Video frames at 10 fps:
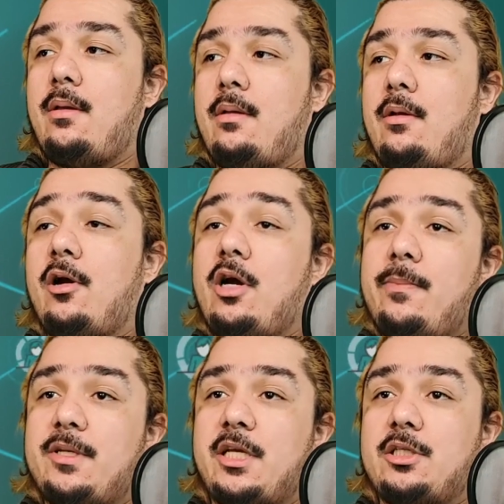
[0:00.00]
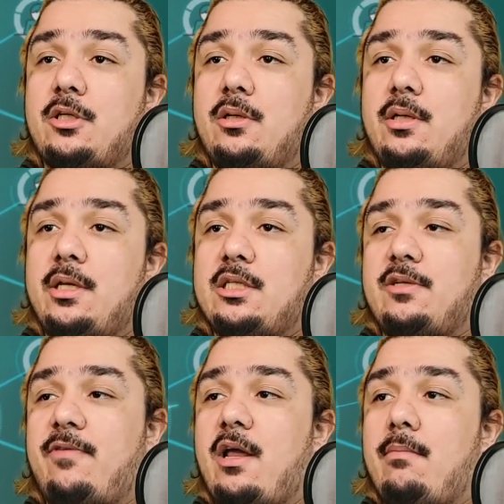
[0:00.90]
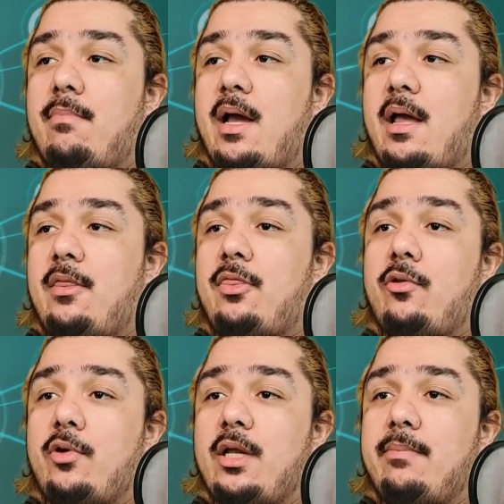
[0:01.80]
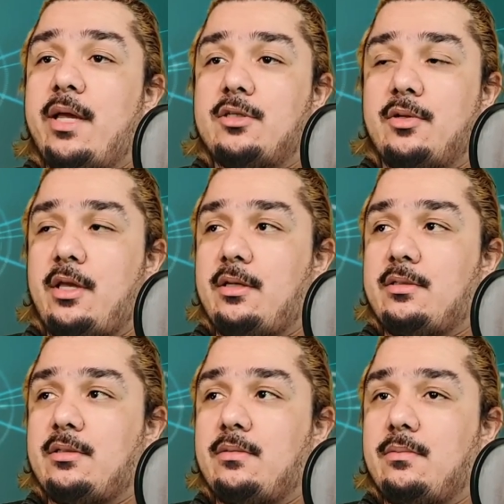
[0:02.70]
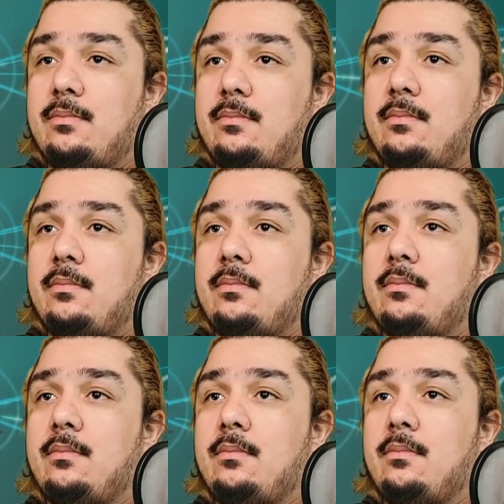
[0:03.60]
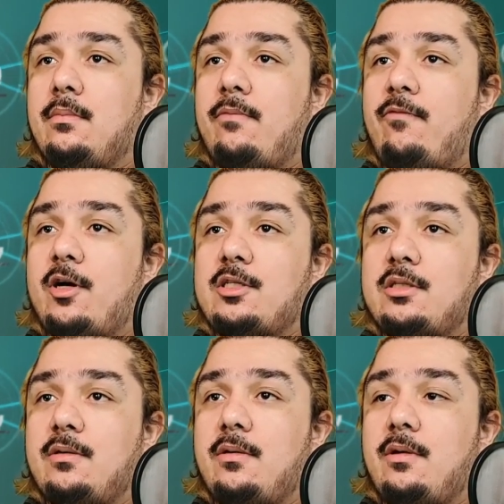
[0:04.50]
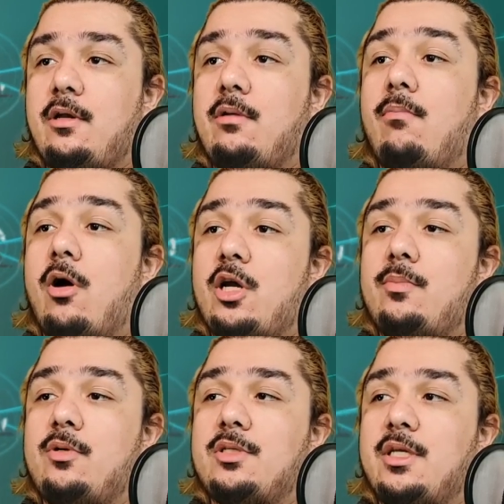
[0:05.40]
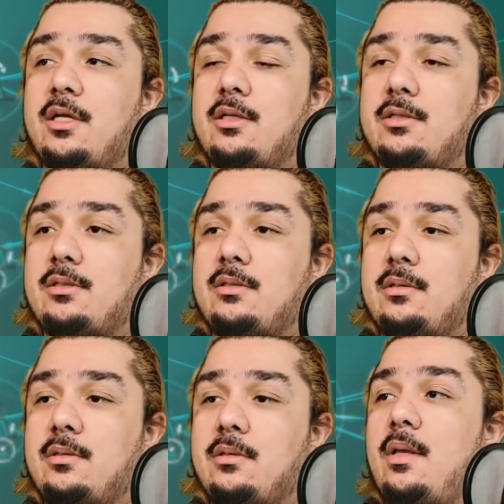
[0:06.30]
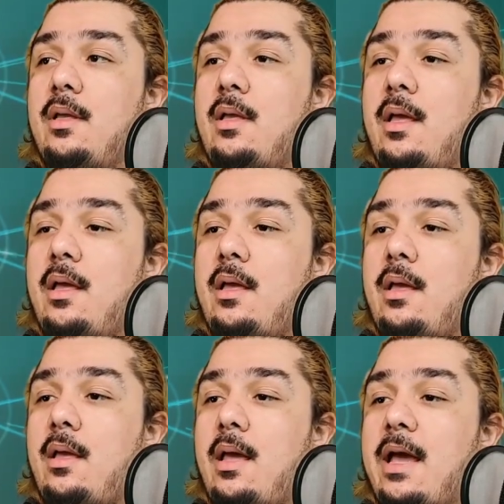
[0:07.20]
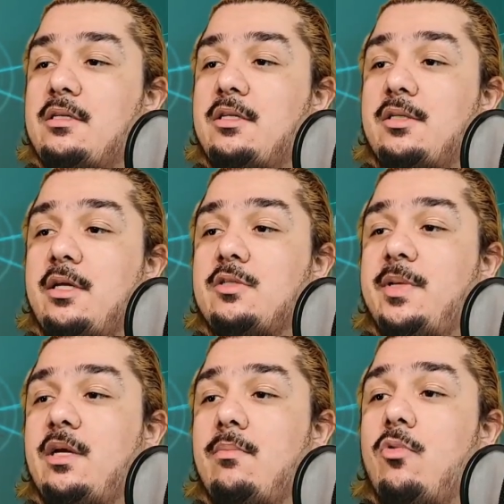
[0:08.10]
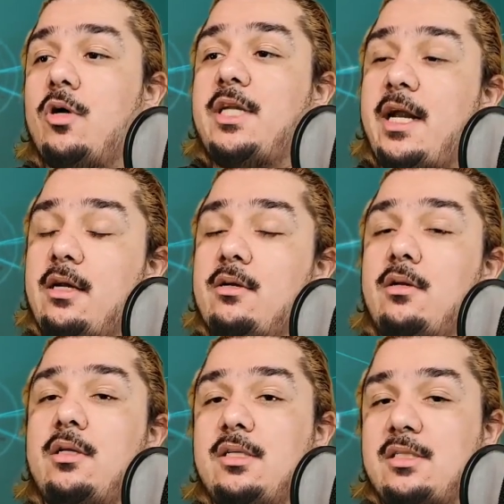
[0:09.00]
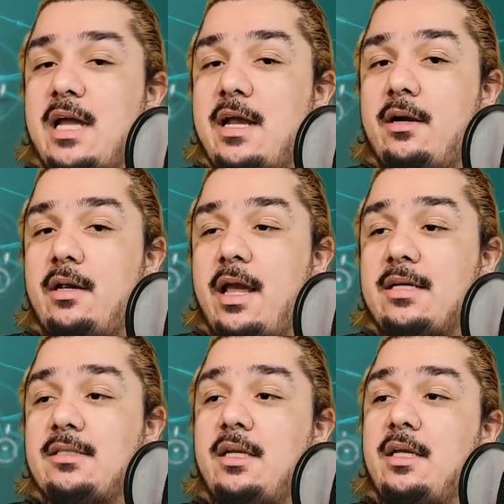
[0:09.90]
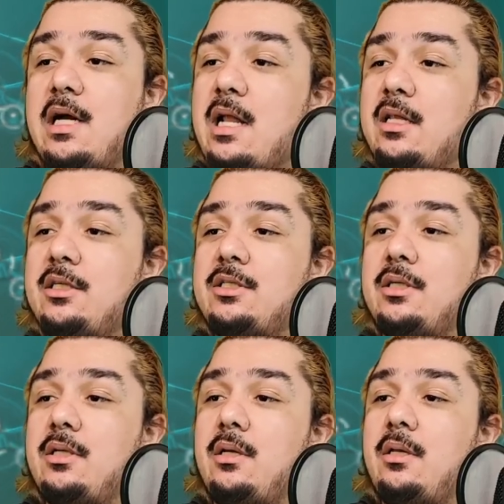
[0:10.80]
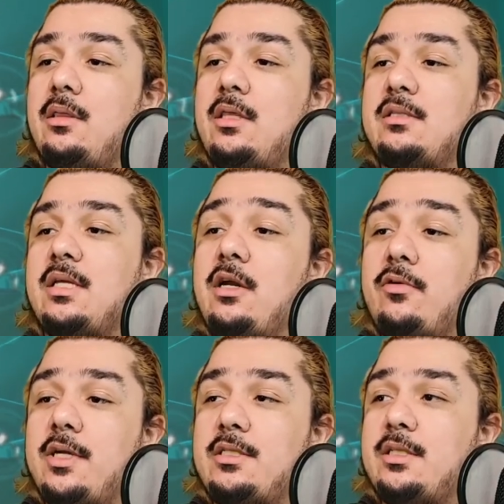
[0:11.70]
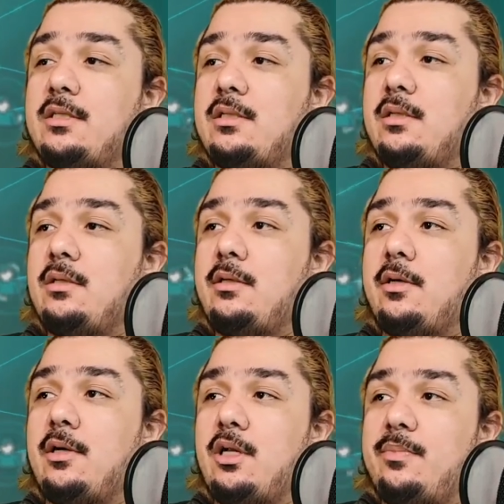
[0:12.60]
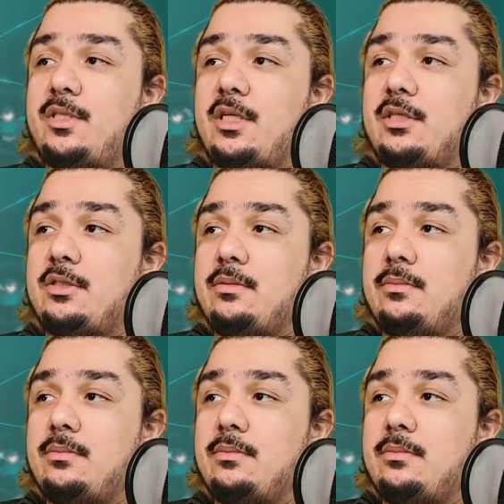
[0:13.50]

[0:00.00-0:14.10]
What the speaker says: Your earning potential is defined by 3 major things. First, your marketable skills. As your skills become more technical and desired exiting college, this increases your earning potential.